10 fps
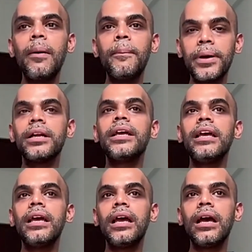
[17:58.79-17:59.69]
but
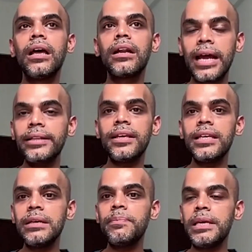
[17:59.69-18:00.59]
right
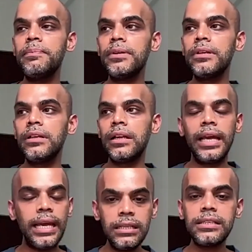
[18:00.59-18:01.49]
thinking people
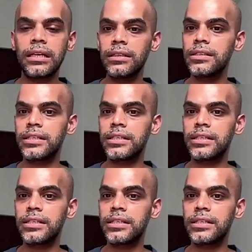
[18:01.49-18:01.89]
in southern